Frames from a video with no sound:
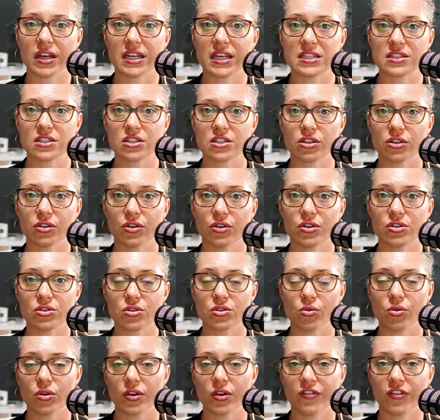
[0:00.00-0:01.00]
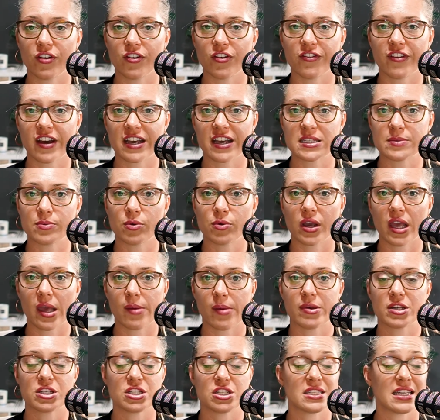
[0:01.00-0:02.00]
is to lose all of your Facebook
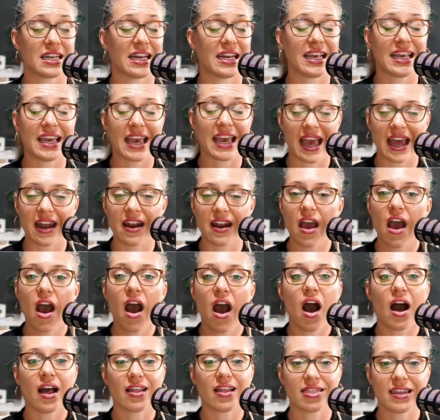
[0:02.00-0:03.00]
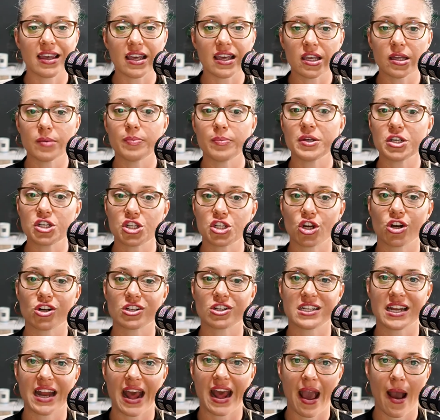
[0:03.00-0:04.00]
images. And again, I think you'd be shocked
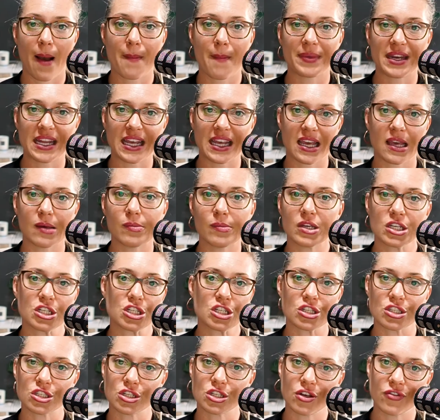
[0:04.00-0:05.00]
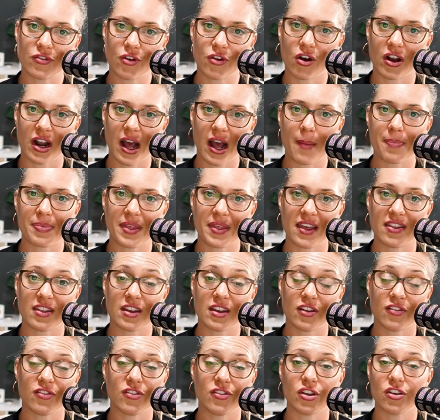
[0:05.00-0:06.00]
at how many images you've got up there that
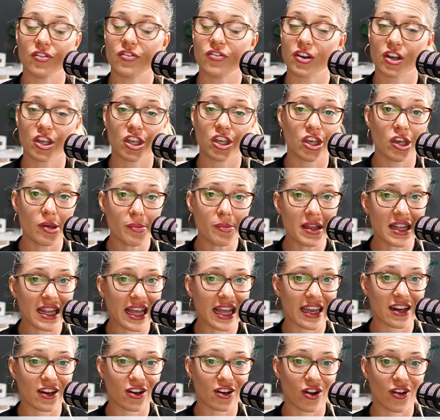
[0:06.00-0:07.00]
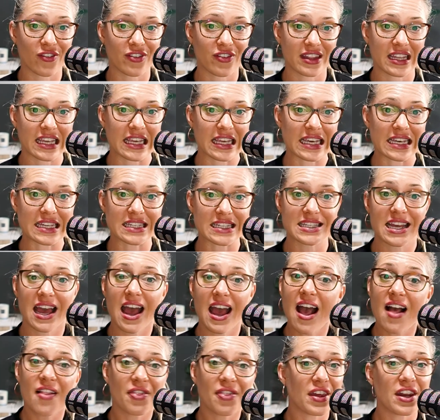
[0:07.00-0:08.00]
you've accumulated over the years
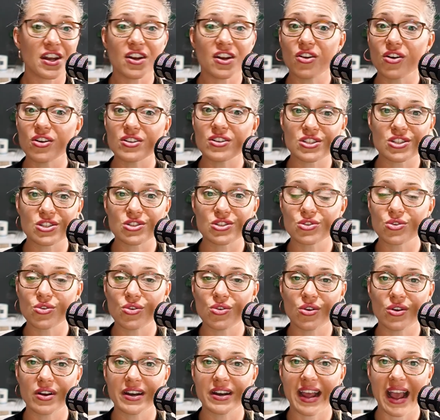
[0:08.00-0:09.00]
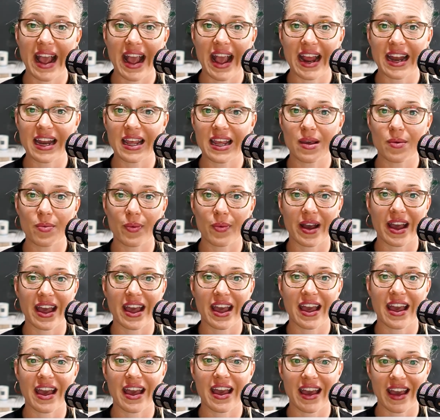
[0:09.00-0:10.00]
that are not stored
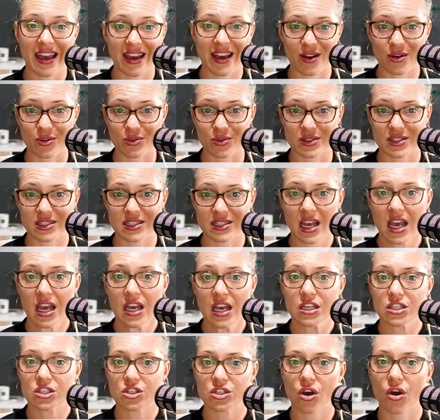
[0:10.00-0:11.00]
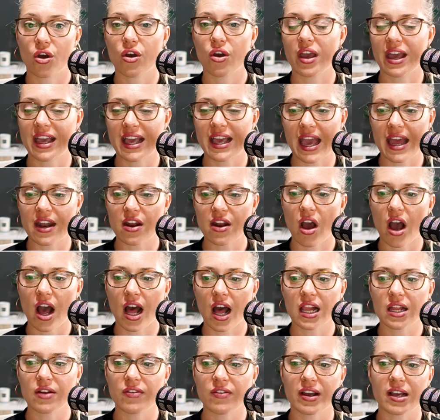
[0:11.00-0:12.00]
anywhere else. So again, I
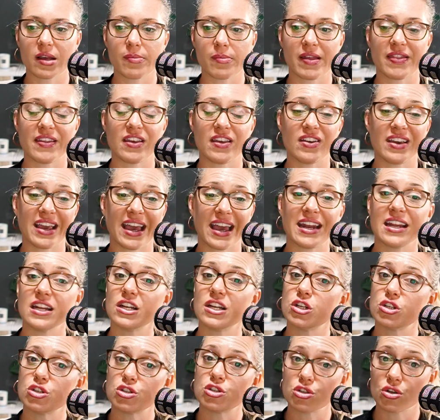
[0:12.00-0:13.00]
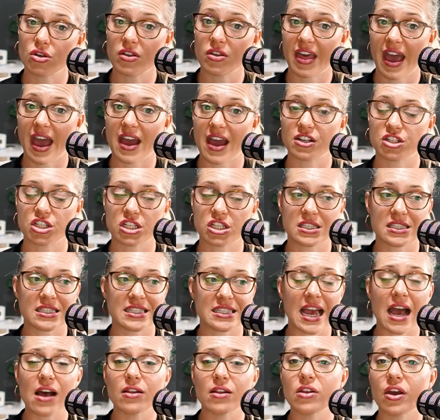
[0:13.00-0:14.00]
highly recommend that you get in and do that. Just
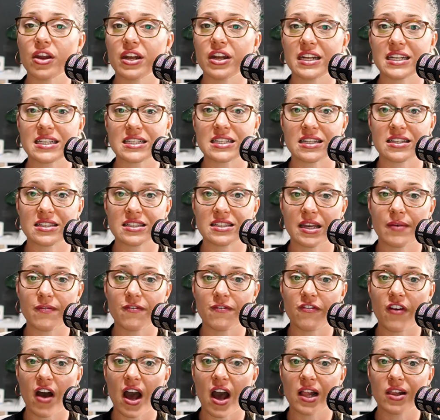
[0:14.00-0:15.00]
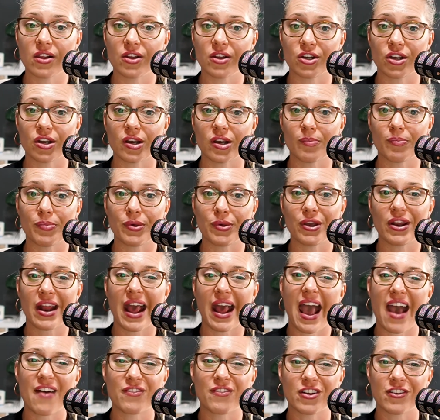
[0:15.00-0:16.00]
download it as a zip file on your computer,
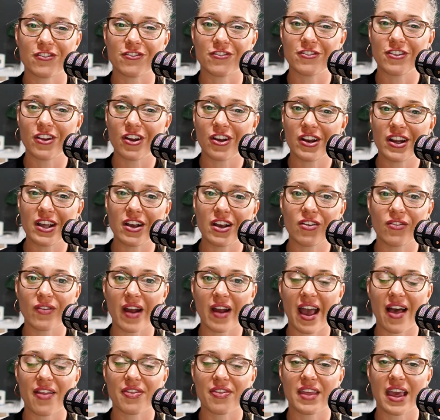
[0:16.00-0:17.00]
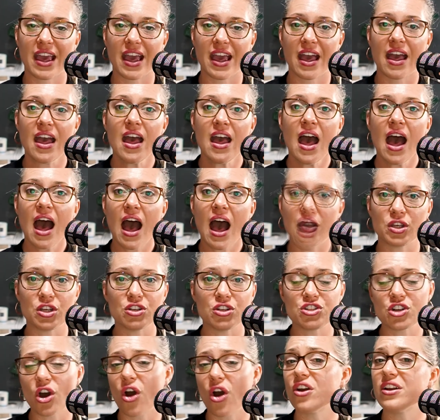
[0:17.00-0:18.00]
have it floating around there. You
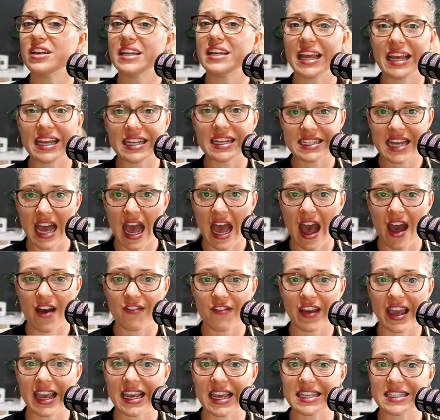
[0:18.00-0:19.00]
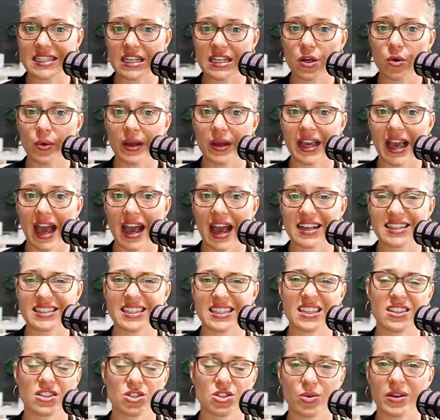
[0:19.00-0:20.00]
don't need to have easy, quick
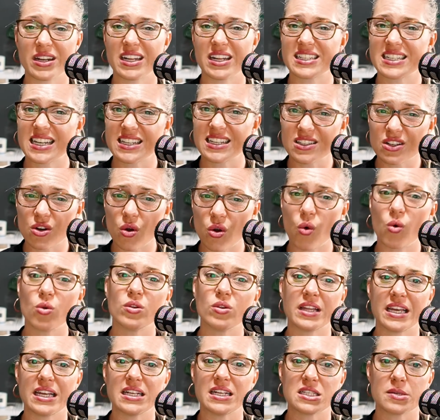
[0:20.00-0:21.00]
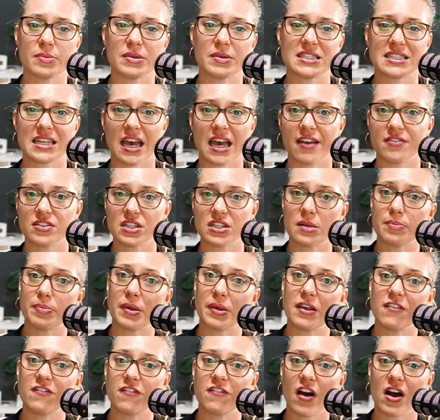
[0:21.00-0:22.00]
access to it. It doesn't all need to be saved in
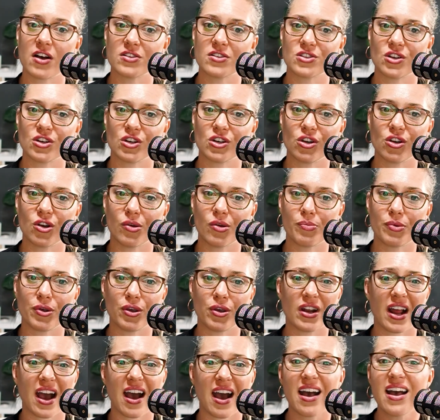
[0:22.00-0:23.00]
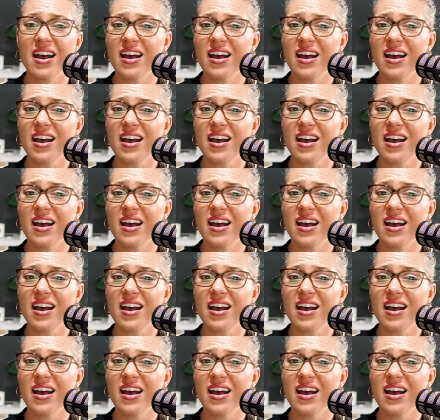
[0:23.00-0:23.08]
big files on your computer.